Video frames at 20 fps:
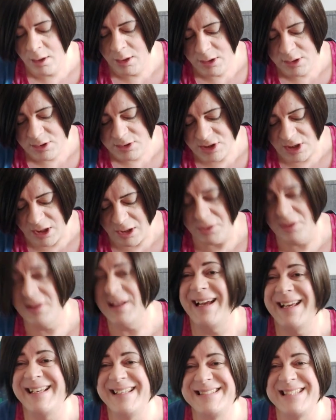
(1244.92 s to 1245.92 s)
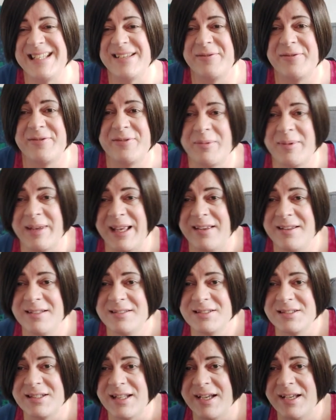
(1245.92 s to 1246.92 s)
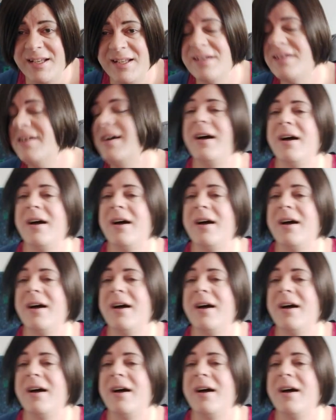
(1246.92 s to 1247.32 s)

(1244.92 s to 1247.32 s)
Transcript: So that is it for me today.